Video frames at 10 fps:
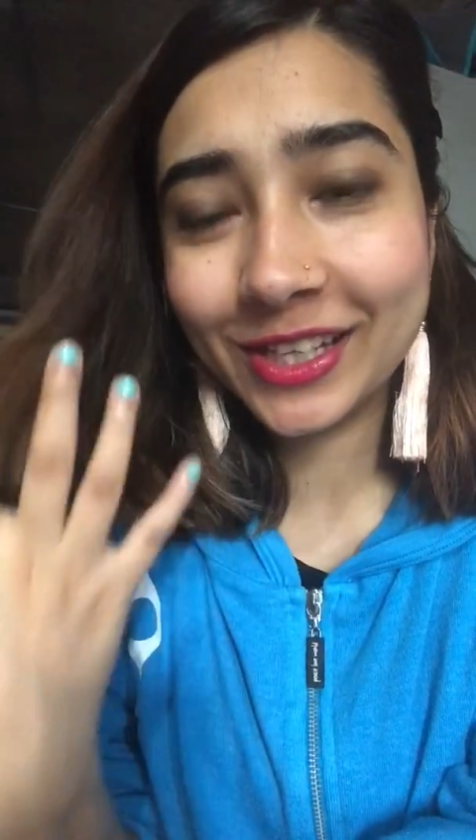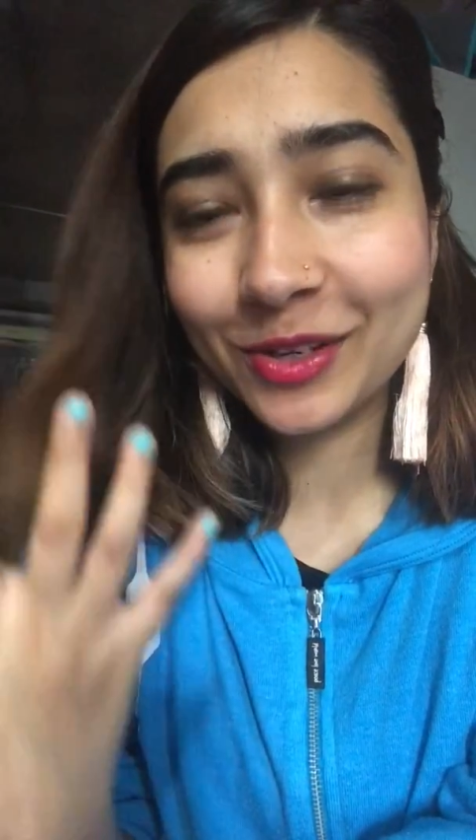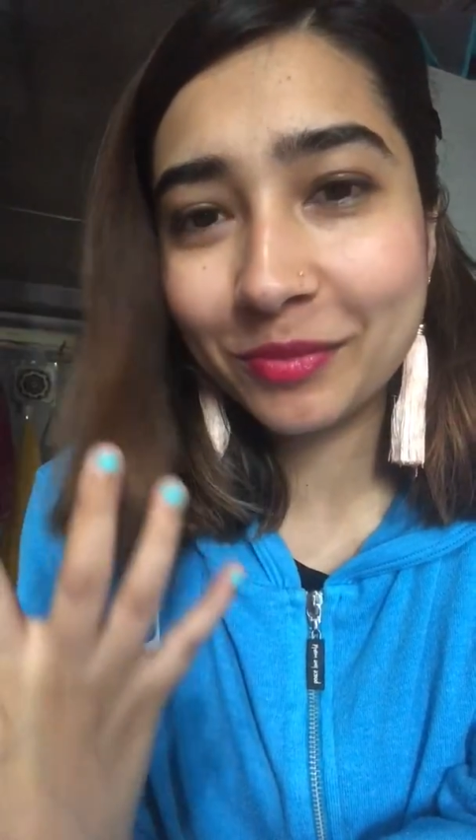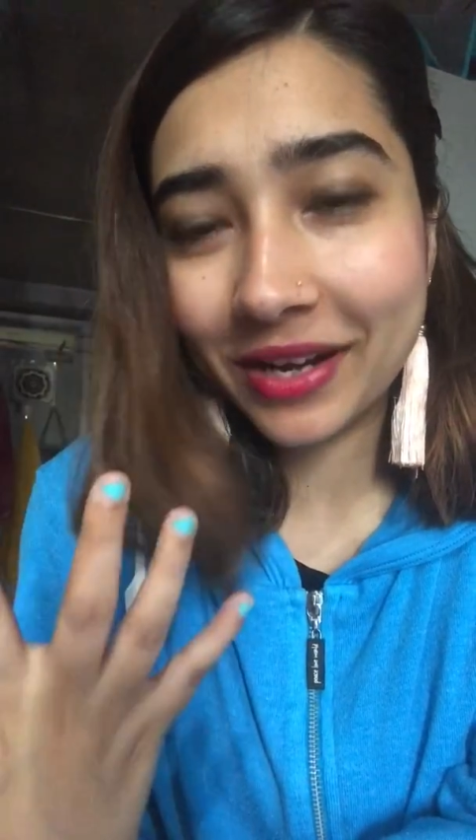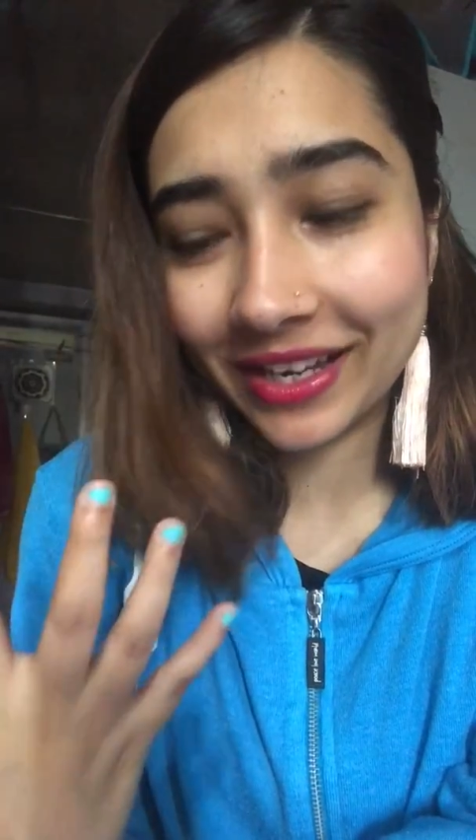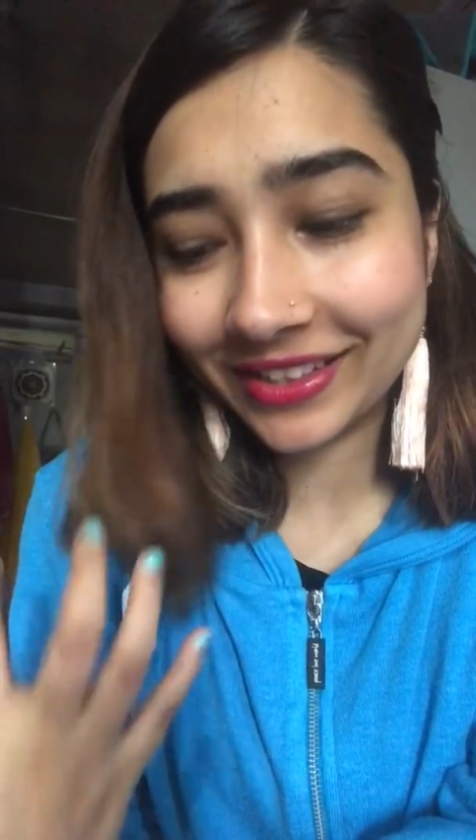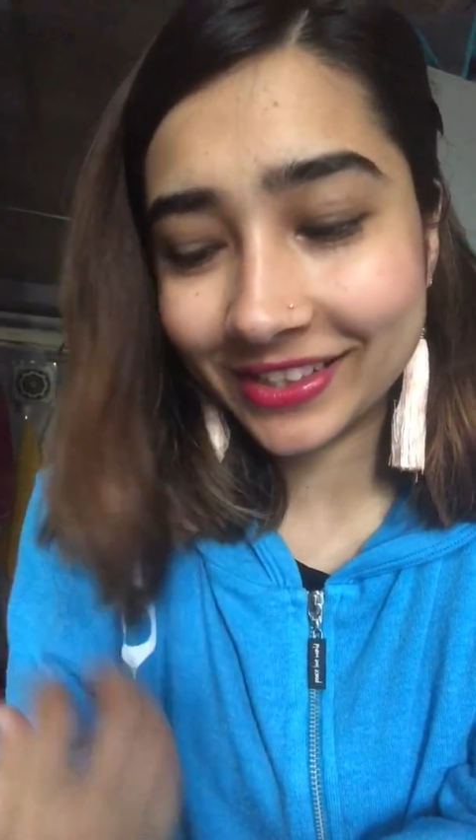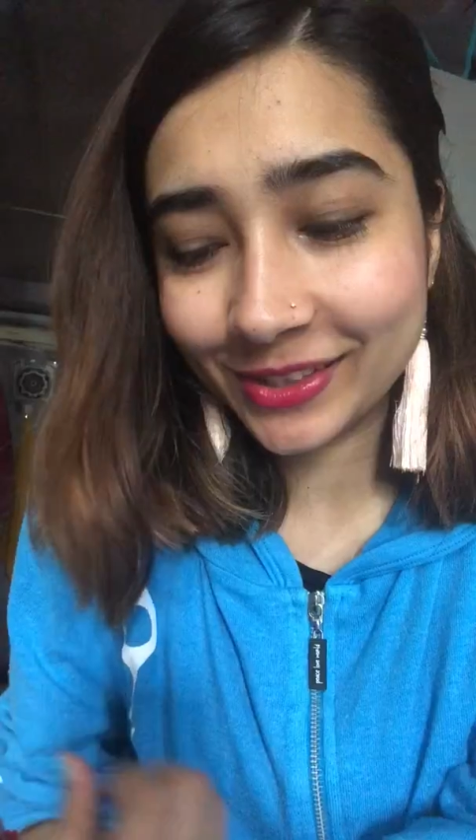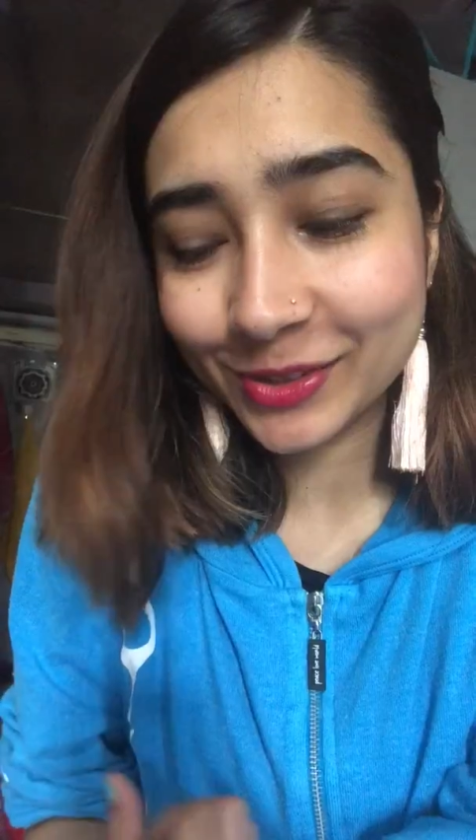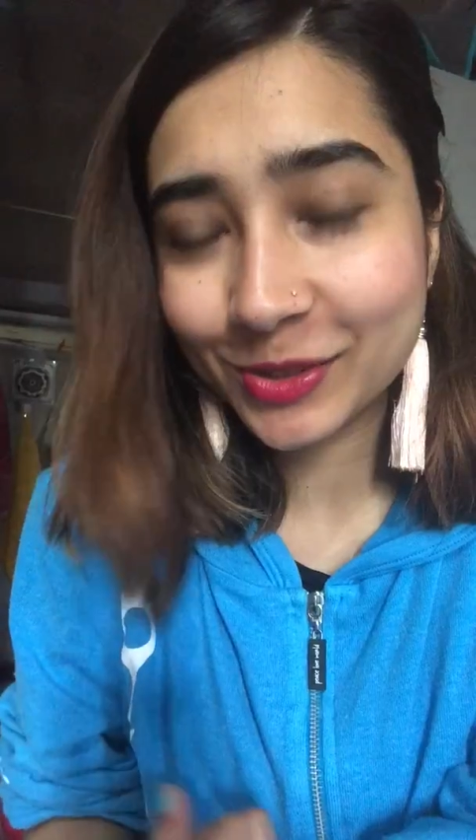tell your mind,
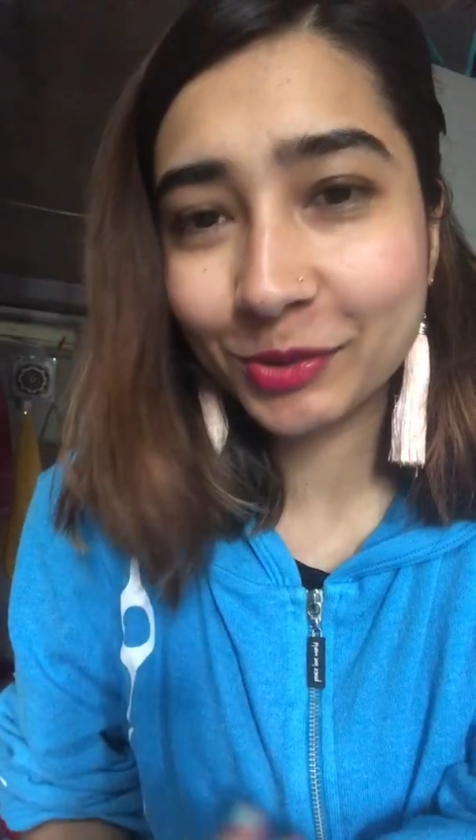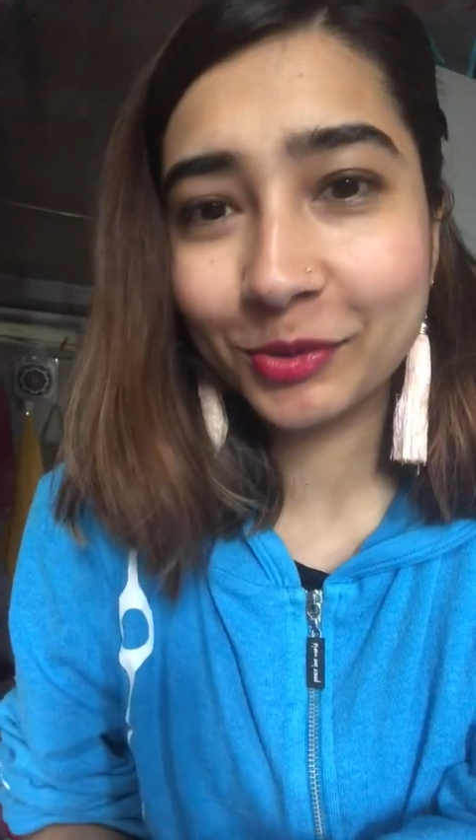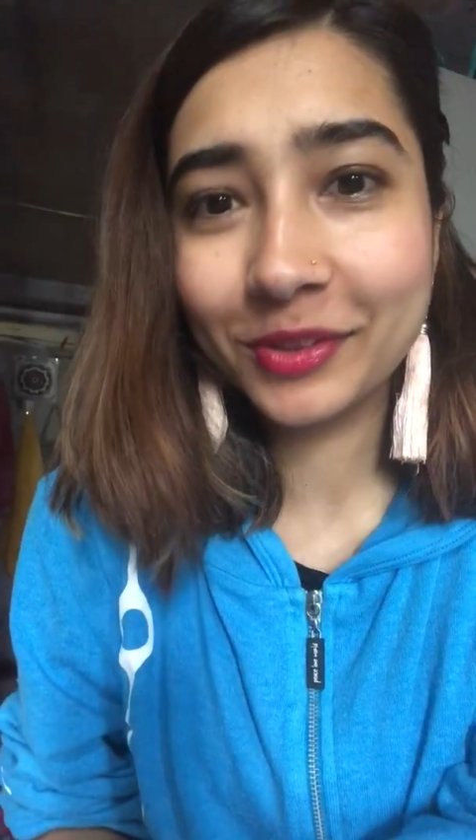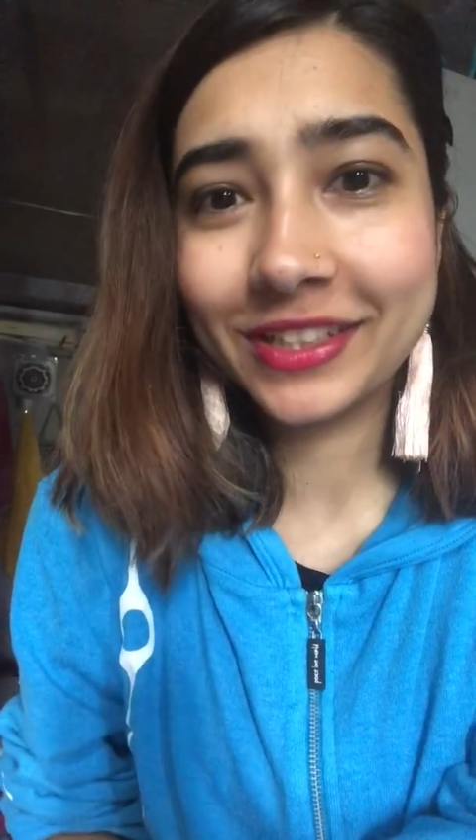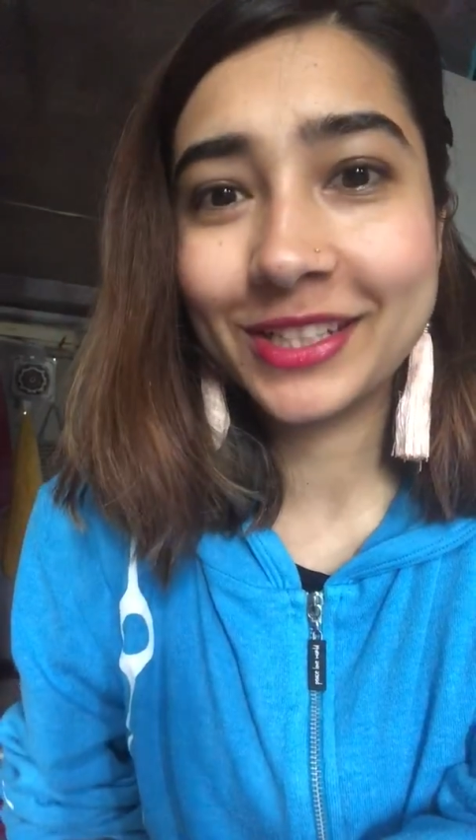tell your soul,